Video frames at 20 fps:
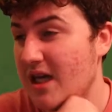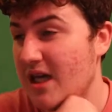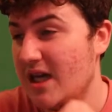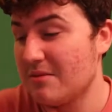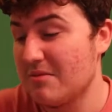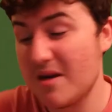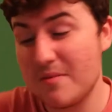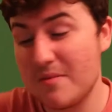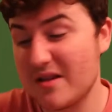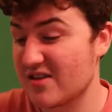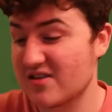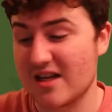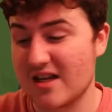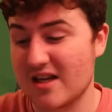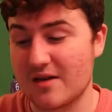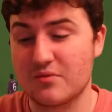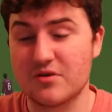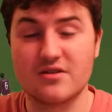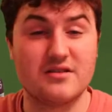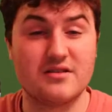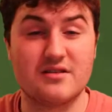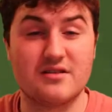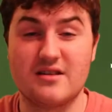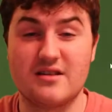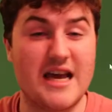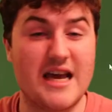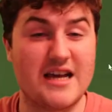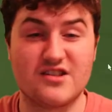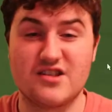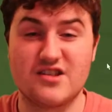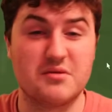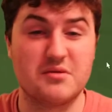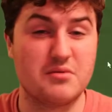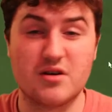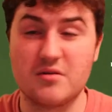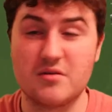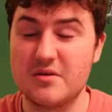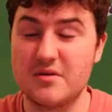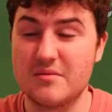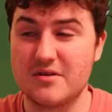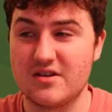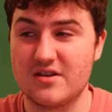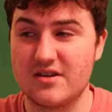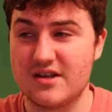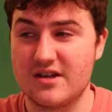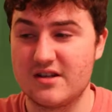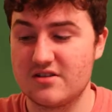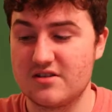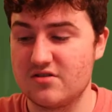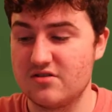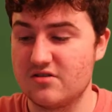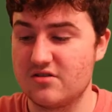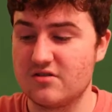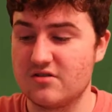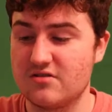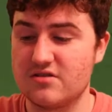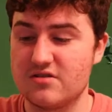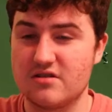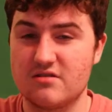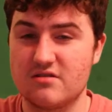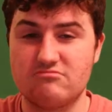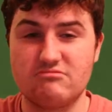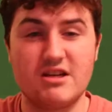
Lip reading: Maybe this time, next year we will be millionaires. Who knows?